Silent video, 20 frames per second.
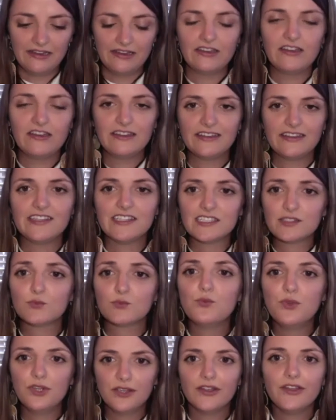this
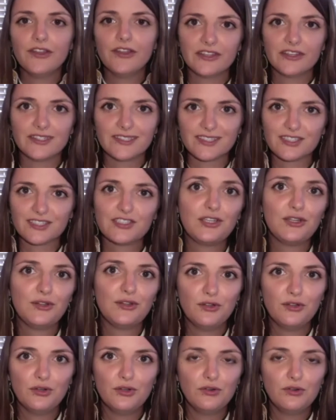realness
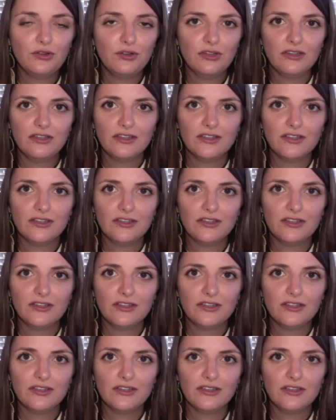to the